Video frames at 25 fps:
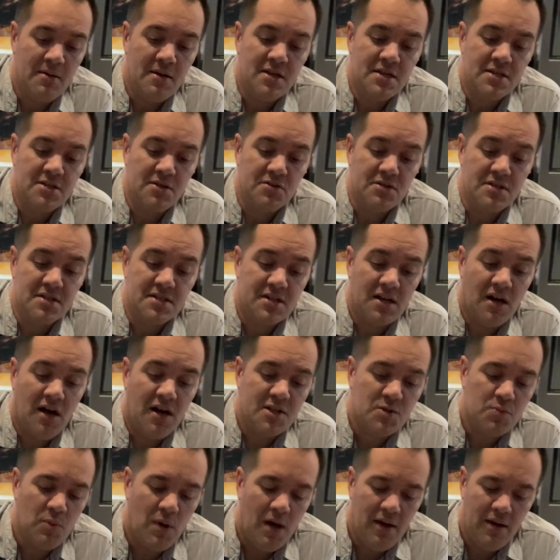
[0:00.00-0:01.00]
So it
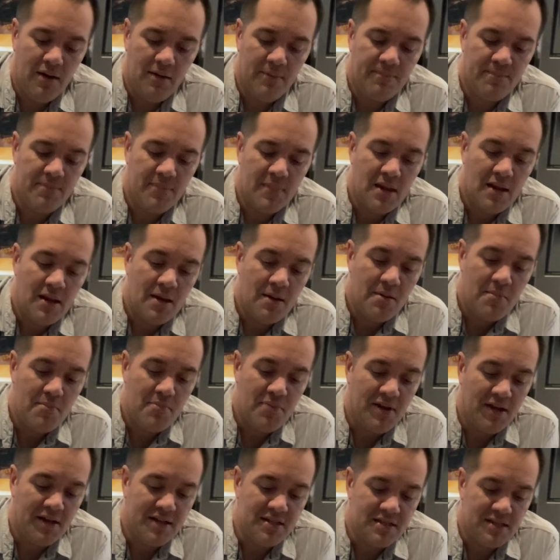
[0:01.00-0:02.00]
discards 1,
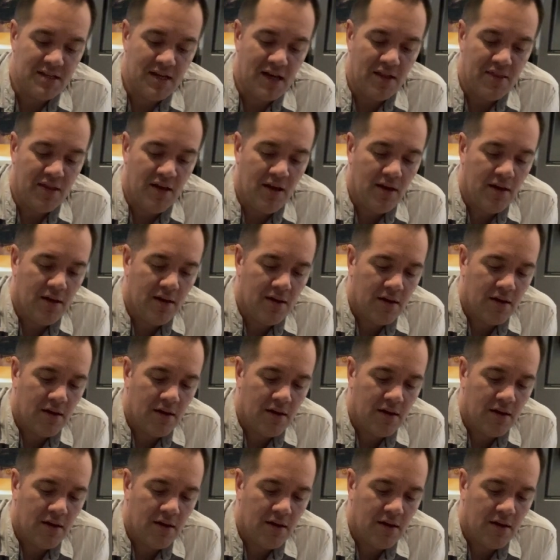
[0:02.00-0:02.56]
plays the other,